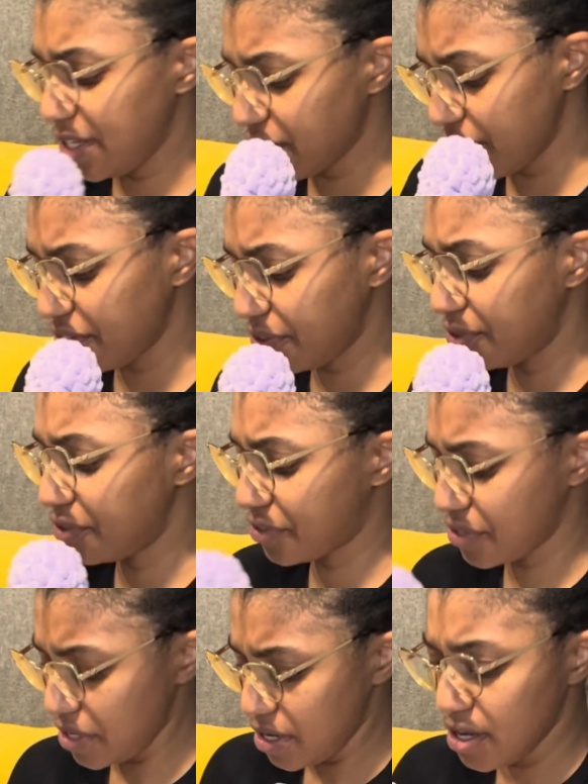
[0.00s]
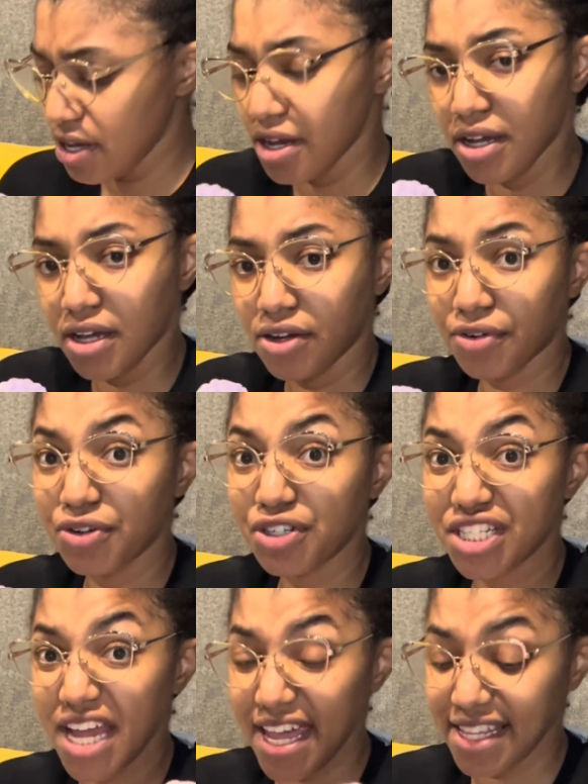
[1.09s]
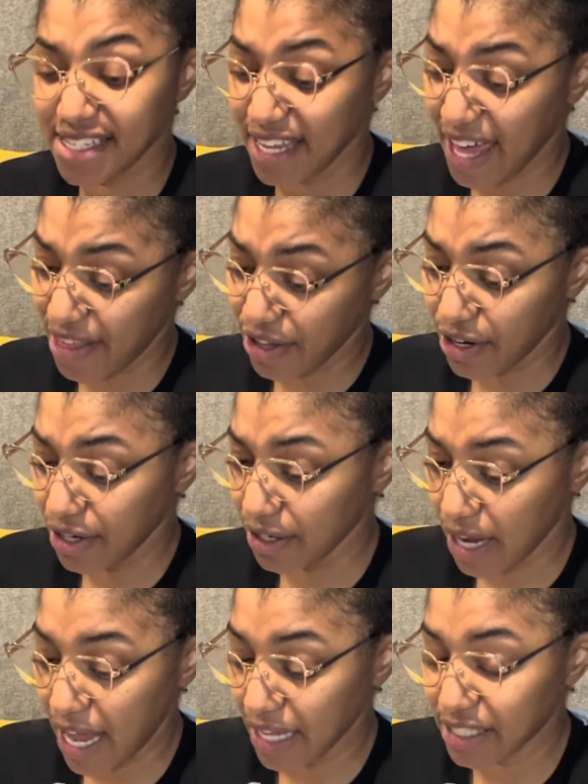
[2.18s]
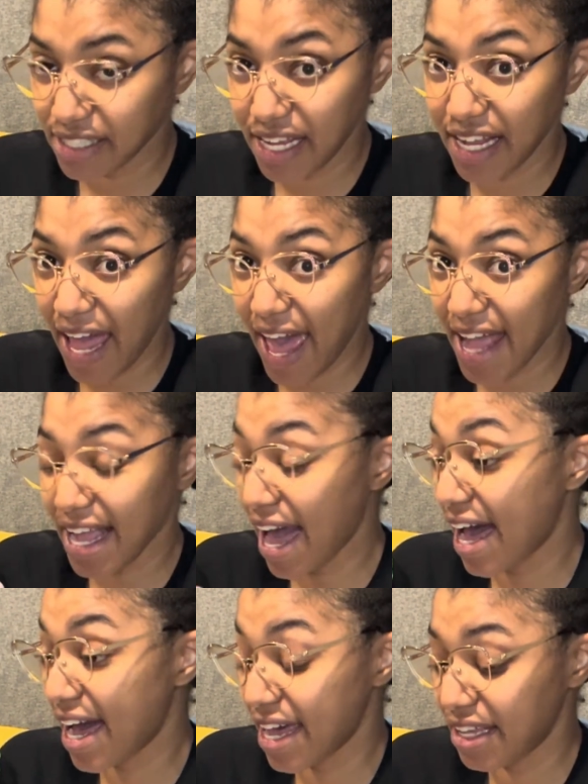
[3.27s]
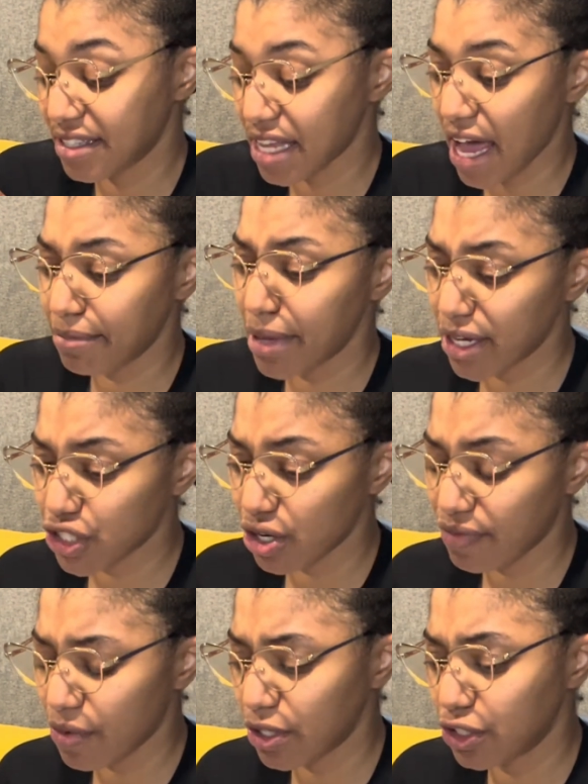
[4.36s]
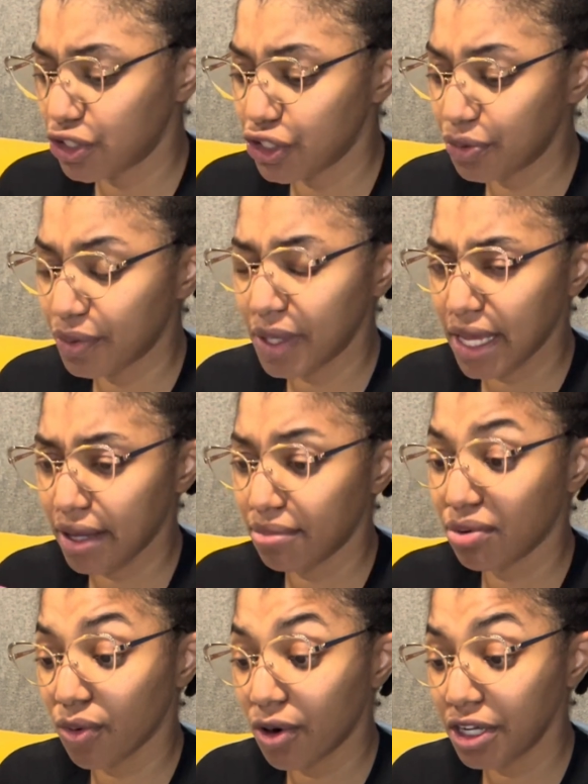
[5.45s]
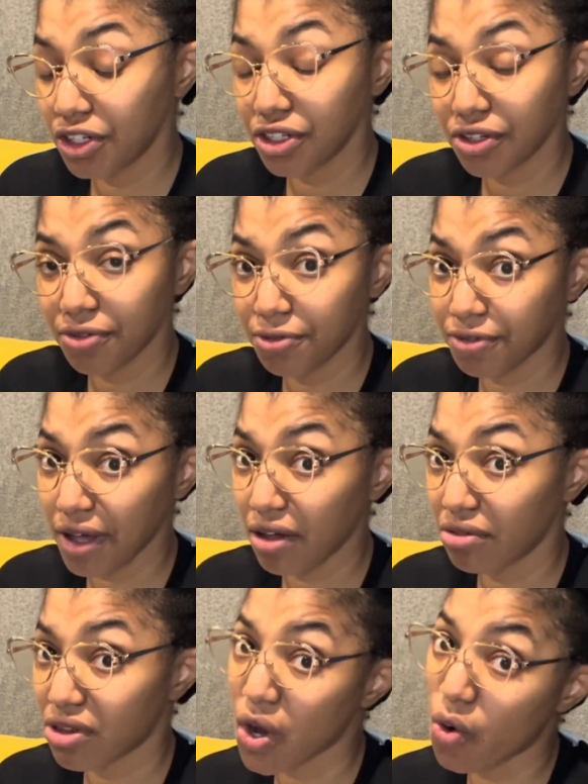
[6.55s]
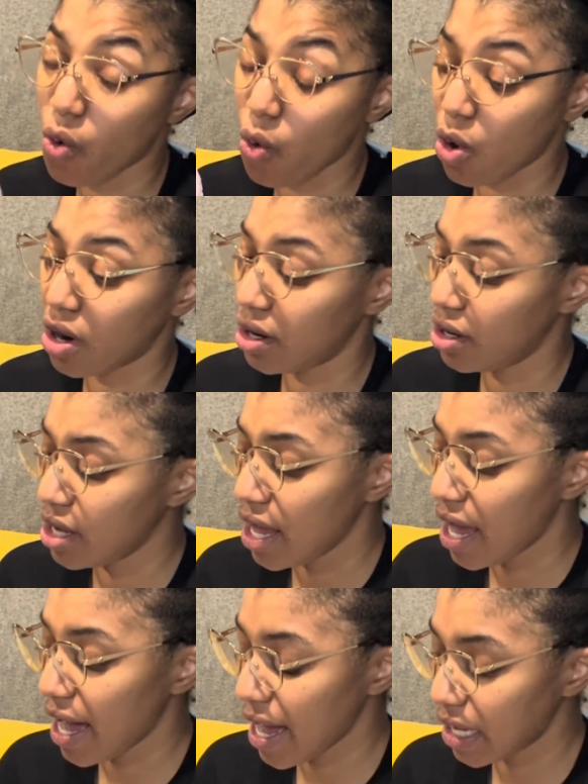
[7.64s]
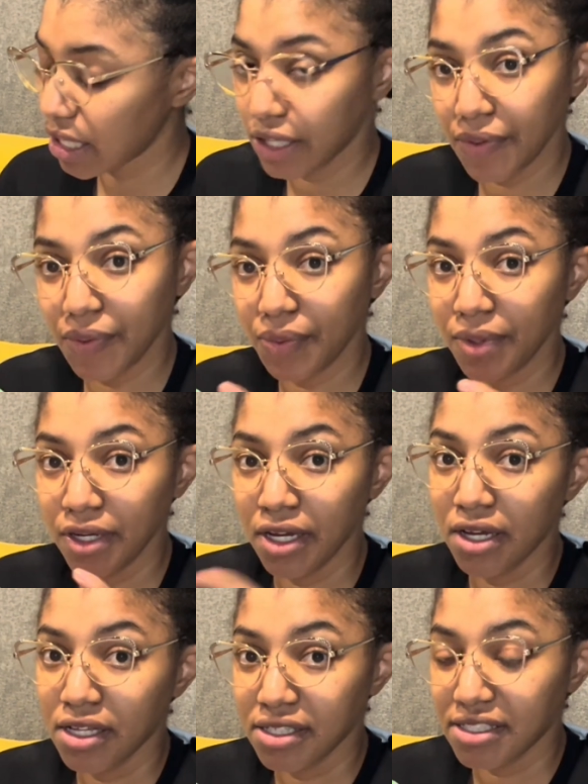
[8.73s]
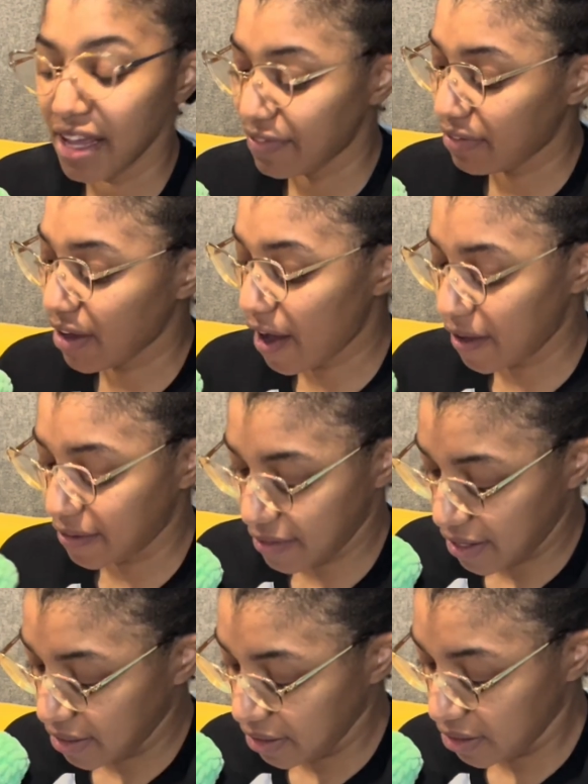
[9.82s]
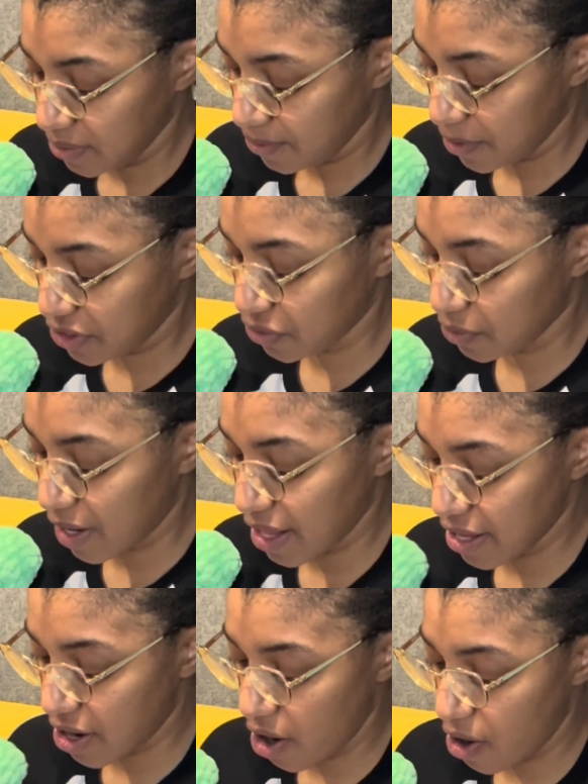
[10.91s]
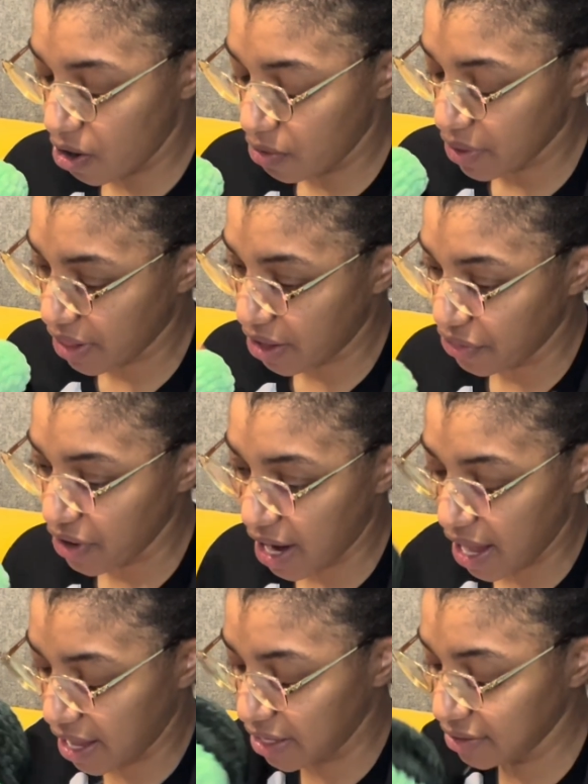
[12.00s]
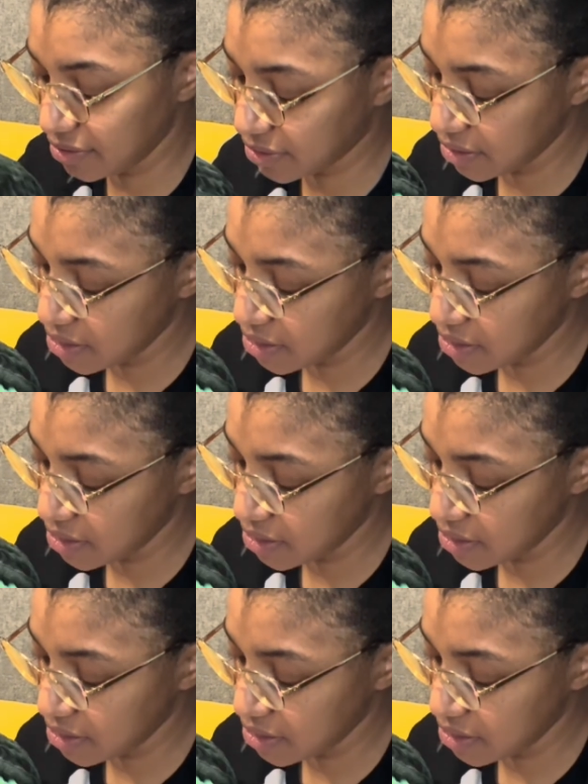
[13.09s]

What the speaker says: turtles crocheted together. I just gotta add eyes. I'm not sure if I want to do embroidered, felt, or hot glue safety eyes in, which is why they're all without their eyes.